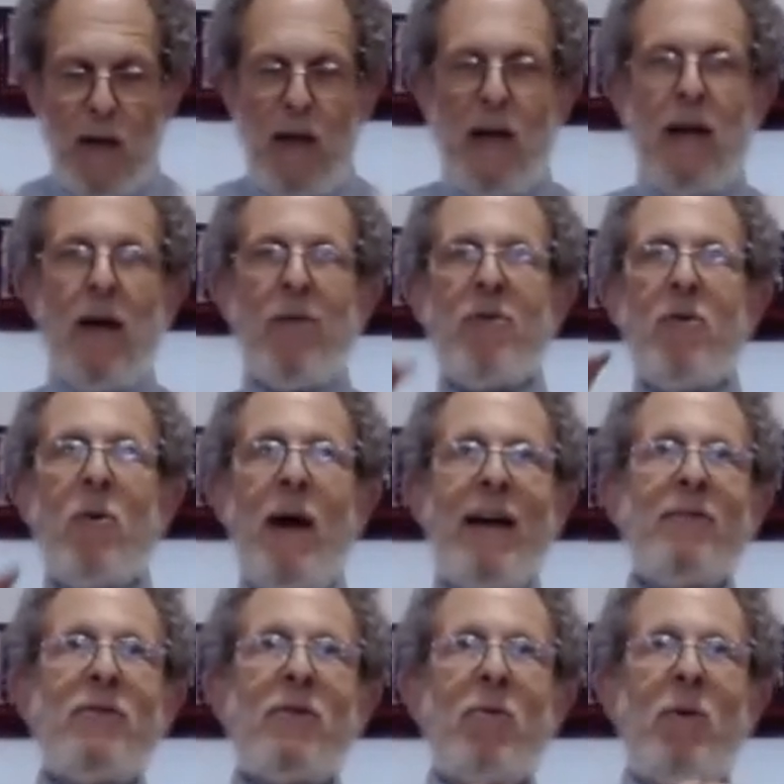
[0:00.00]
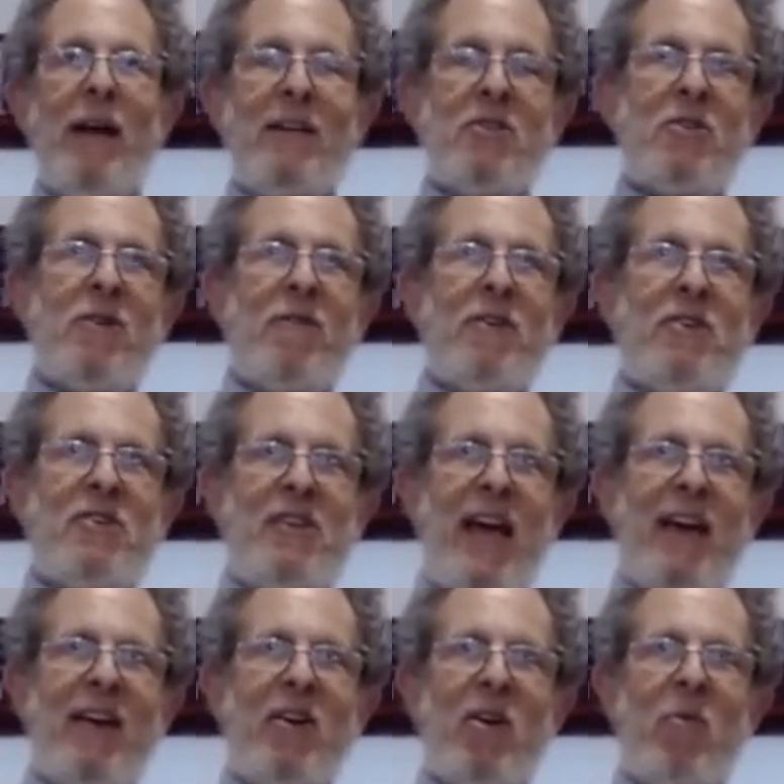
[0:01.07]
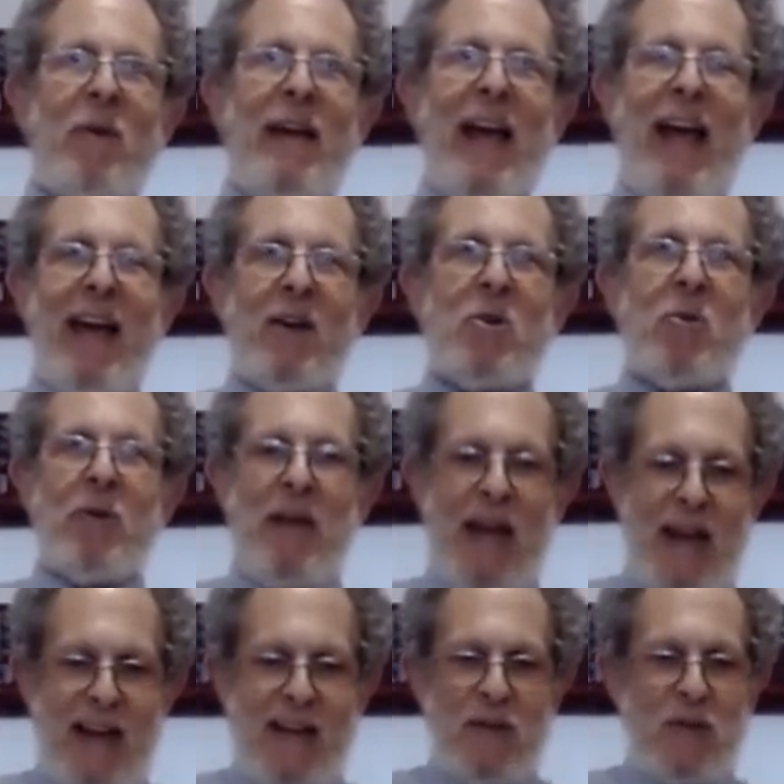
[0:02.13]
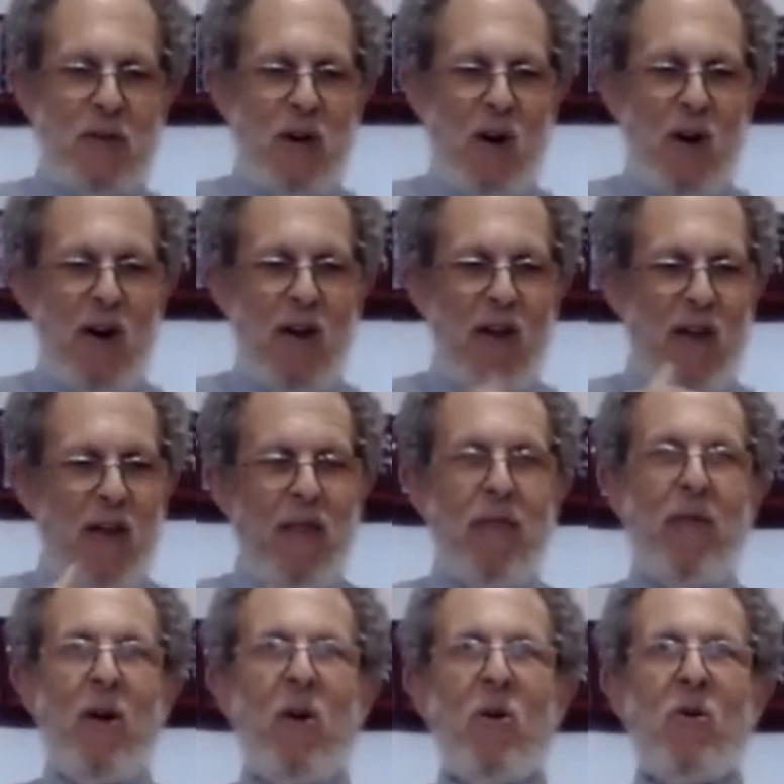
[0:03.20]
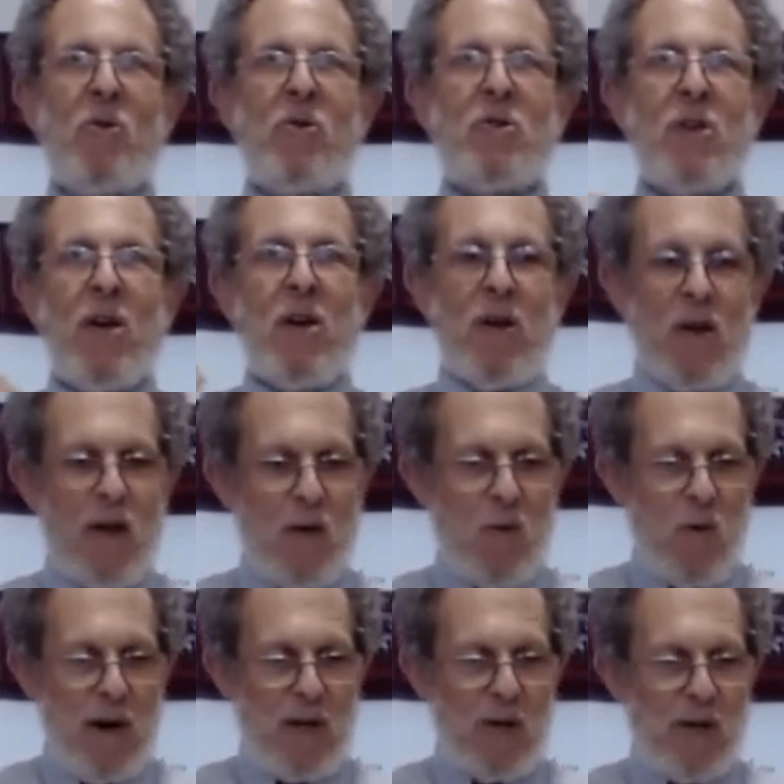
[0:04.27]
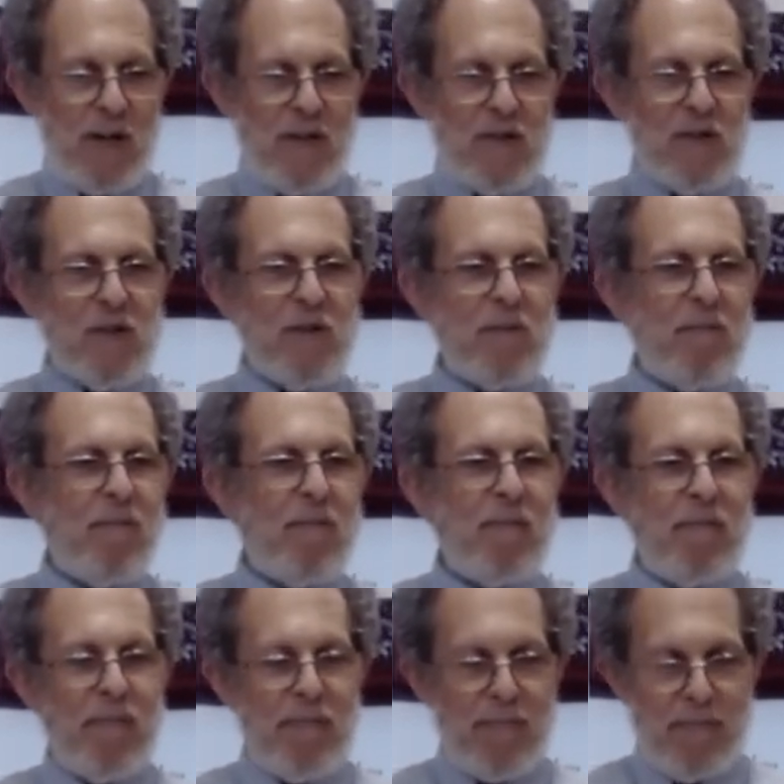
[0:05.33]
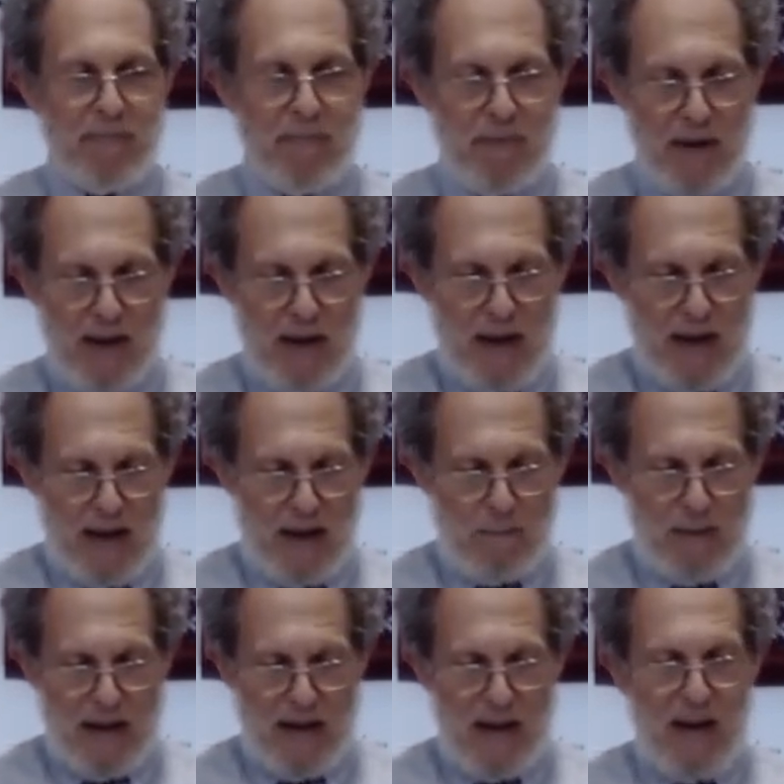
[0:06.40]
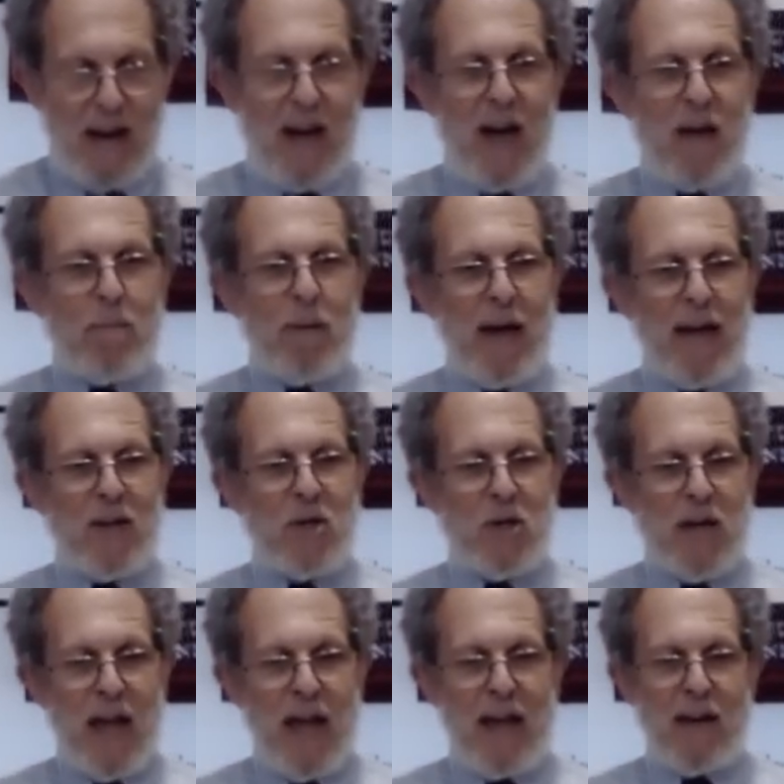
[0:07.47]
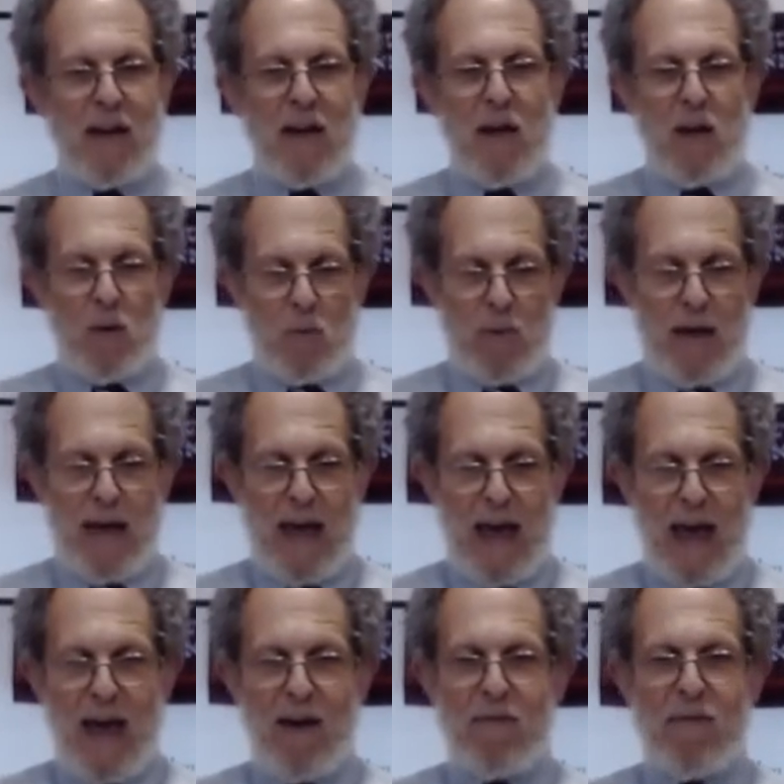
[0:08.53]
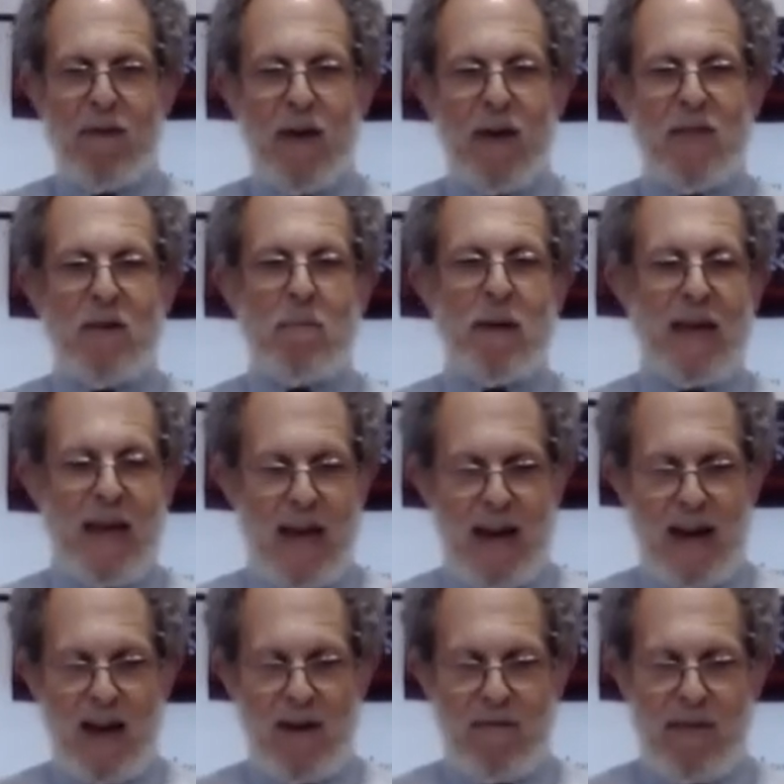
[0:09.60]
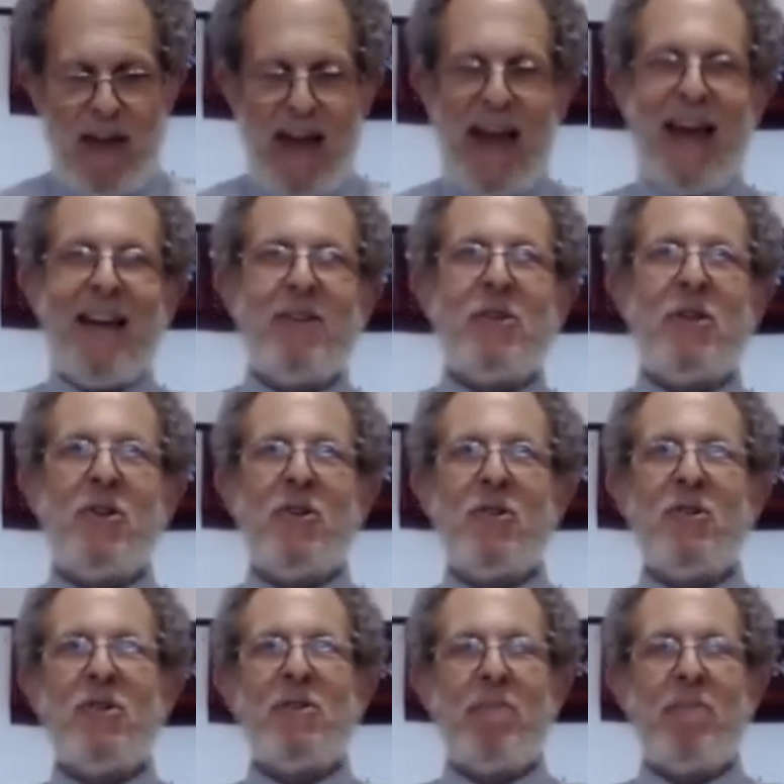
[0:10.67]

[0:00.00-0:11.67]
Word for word: Now, throughout the rest of the Seder, we actually answer those questions. And beginning on page ten, we have the beginning of the answers.